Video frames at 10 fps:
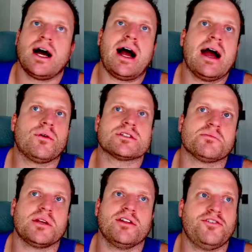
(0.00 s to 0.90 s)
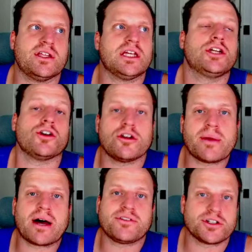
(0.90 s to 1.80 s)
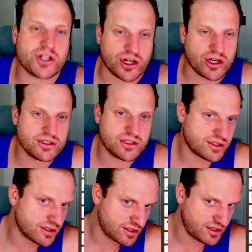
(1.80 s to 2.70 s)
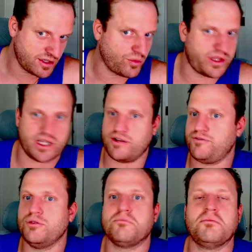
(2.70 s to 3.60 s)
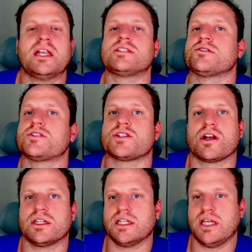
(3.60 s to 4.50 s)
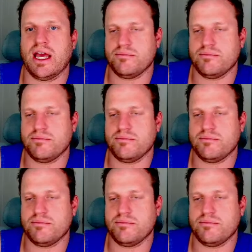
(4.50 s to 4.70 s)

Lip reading: I want somebody feeling good about their turns within a few minutes of starting the game.